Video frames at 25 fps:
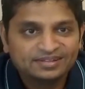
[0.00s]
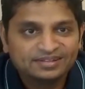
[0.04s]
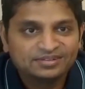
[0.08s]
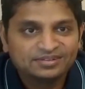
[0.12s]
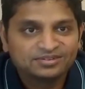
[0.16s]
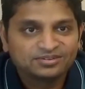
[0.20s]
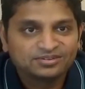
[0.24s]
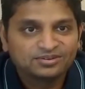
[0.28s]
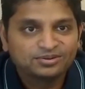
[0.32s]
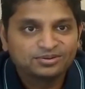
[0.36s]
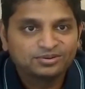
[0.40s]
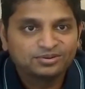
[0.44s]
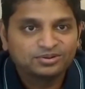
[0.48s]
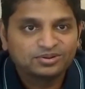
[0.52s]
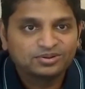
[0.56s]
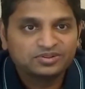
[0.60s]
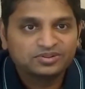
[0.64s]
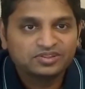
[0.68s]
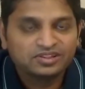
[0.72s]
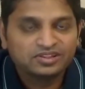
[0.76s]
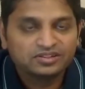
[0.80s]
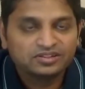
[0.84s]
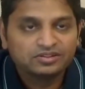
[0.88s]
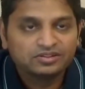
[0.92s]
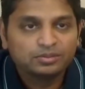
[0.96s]
So
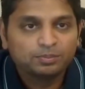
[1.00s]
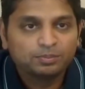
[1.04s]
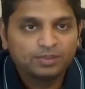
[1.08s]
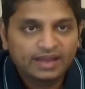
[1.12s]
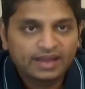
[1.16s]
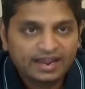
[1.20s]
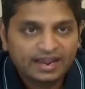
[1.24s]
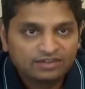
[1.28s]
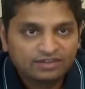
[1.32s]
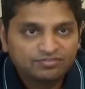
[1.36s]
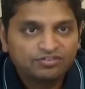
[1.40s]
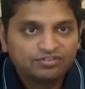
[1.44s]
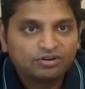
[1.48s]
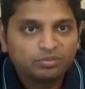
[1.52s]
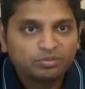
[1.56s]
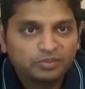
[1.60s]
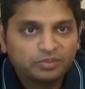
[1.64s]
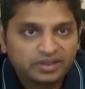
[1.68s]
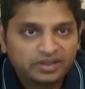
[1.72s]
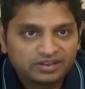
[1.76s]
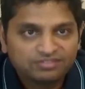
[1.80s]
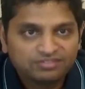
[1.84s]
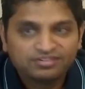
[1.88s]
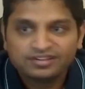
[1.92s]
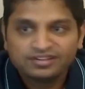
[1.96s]
the platform
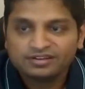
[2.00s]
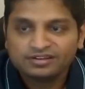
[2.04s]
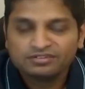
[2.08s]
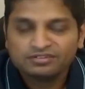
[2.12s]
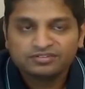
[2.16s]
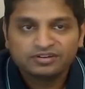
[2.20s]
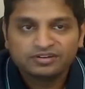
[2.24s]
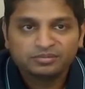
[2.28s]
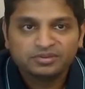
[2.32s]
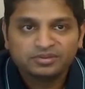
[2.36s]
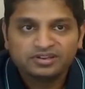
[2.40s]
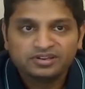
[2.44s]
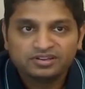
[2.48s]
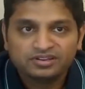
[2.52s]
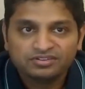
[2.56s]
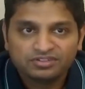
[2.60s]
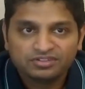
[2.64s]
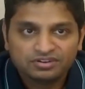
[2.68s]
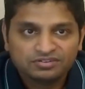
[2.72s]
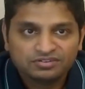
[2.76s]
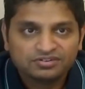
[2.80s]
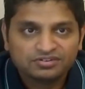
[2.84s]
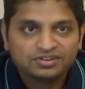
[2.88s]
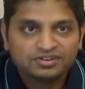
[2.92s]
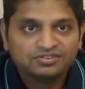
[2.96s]
itself, I mean, it's
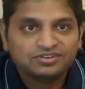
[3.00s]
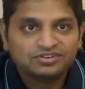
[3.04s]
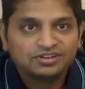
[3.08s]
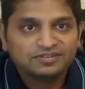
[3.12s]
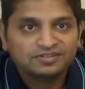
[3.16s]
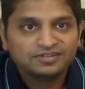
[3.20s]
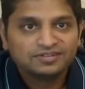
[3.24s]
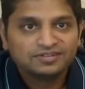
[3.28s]
interesting